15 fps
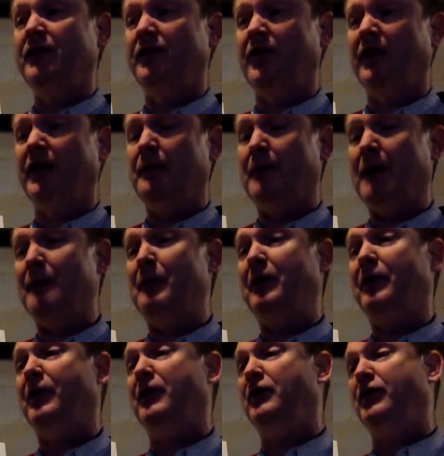and it might be
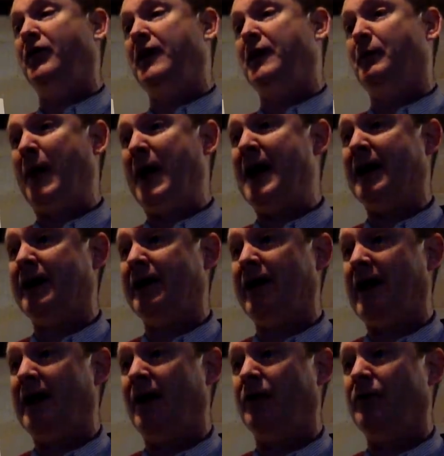that you send a packet
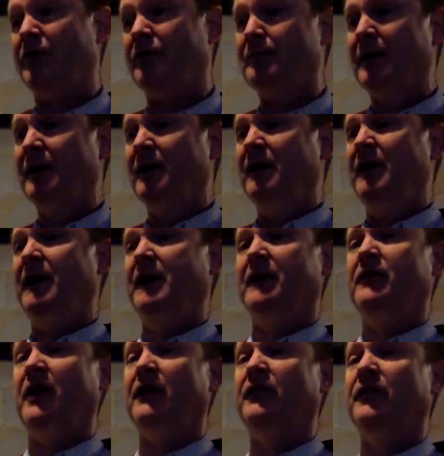out and it
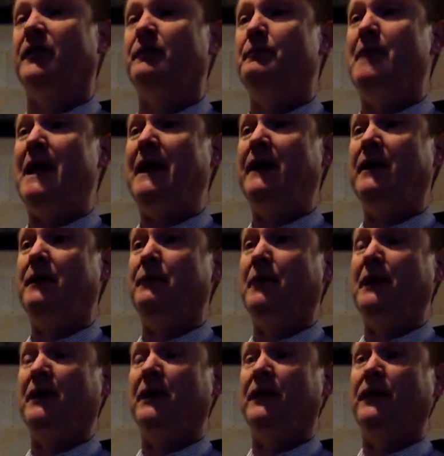doesn't make it
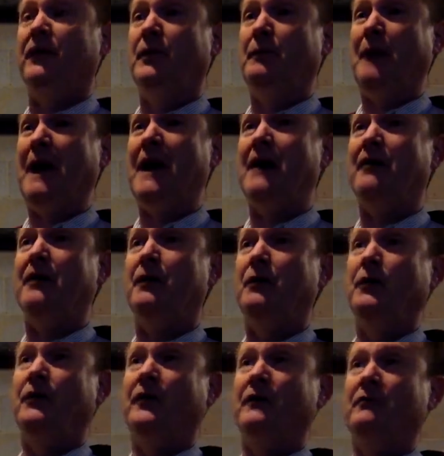because the path it
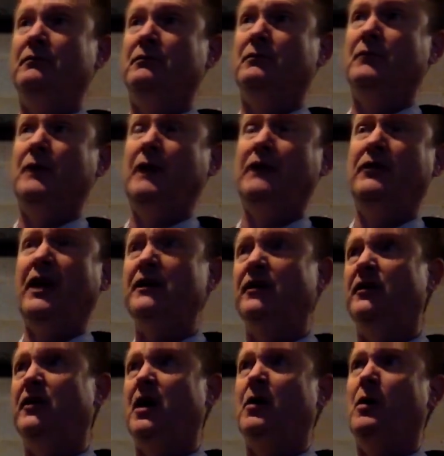was intended to go